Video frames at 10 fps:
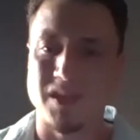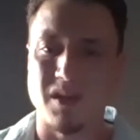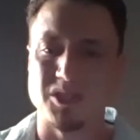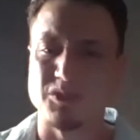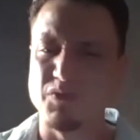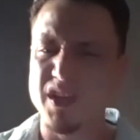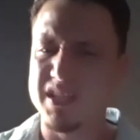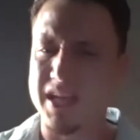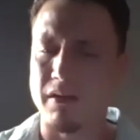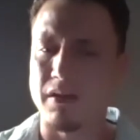just really
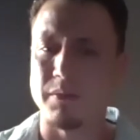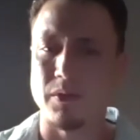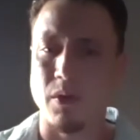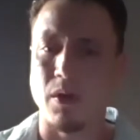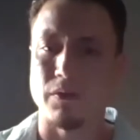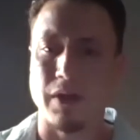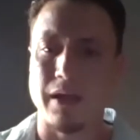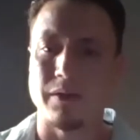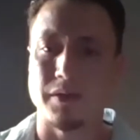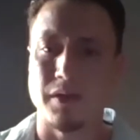terrible all
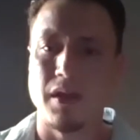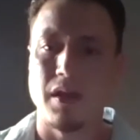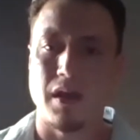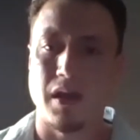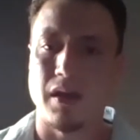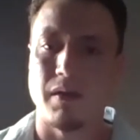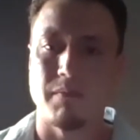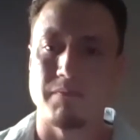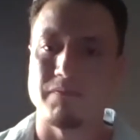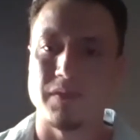around.
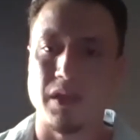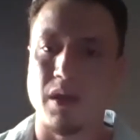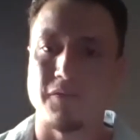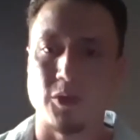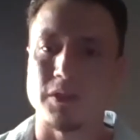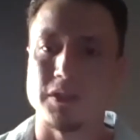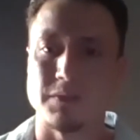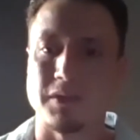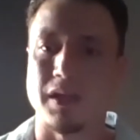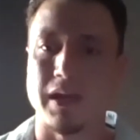I've talked to some
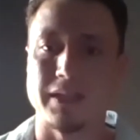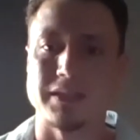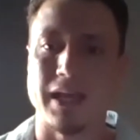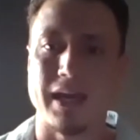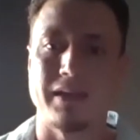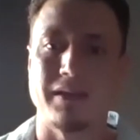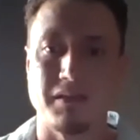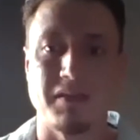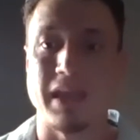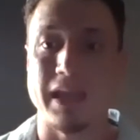clients that
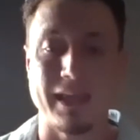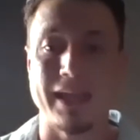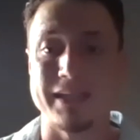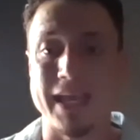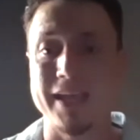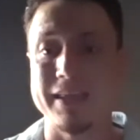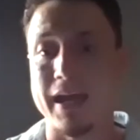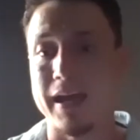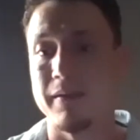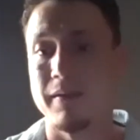they had taken
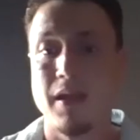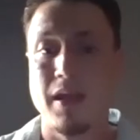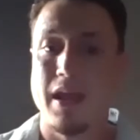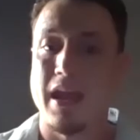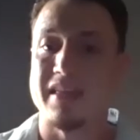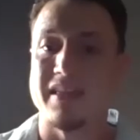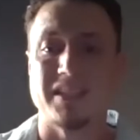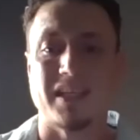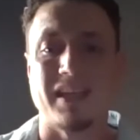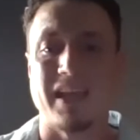that and they
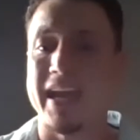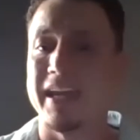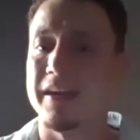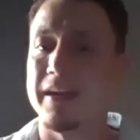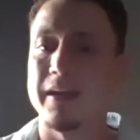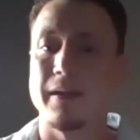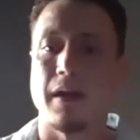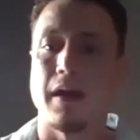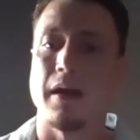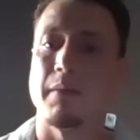said they hated it.
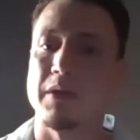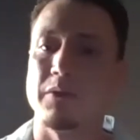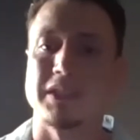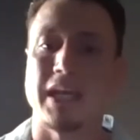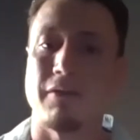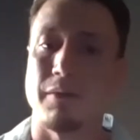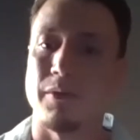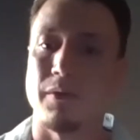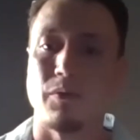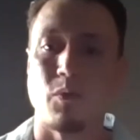It was
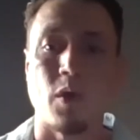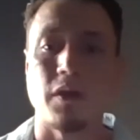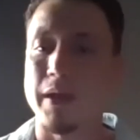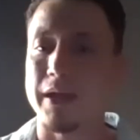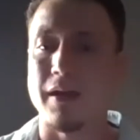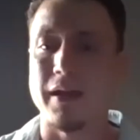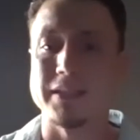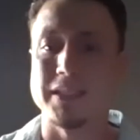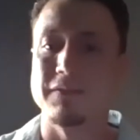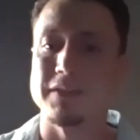terrible. One of my
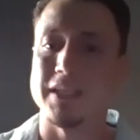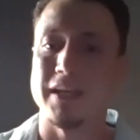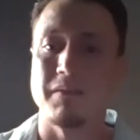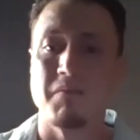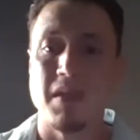clients even said